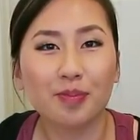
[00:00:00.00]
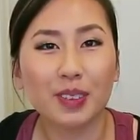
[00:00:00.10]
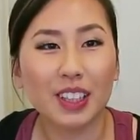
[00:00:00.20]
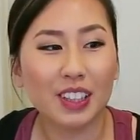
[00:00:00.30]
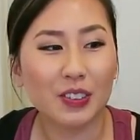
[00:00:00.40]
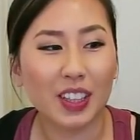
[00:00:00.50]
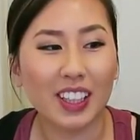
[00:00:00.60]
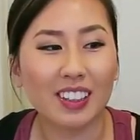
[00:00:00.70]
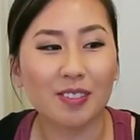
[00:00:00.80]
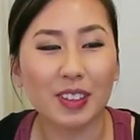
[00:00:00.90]
Putting it
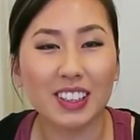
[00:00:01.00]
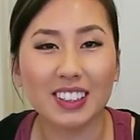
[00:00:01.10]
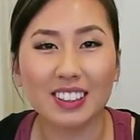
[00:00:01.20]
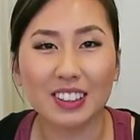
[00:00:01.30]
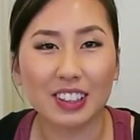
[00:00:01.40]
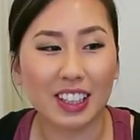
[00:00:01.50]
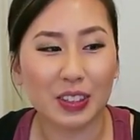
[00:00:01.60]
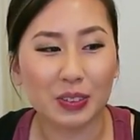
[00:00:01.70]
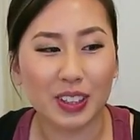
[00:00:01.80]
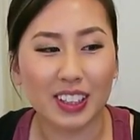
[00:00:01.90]
right here makes it look
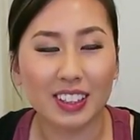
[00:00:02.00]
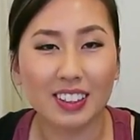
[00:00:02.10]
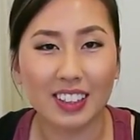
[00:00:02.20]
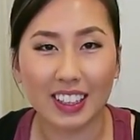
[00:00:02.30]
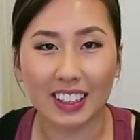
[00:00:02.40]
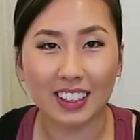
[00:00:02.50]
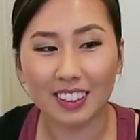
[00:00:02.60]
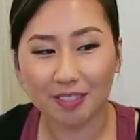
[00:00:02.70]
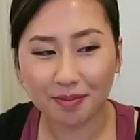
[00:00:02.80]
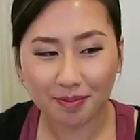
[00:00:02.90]
kind of weird, like
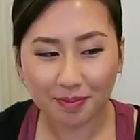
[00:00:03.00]
the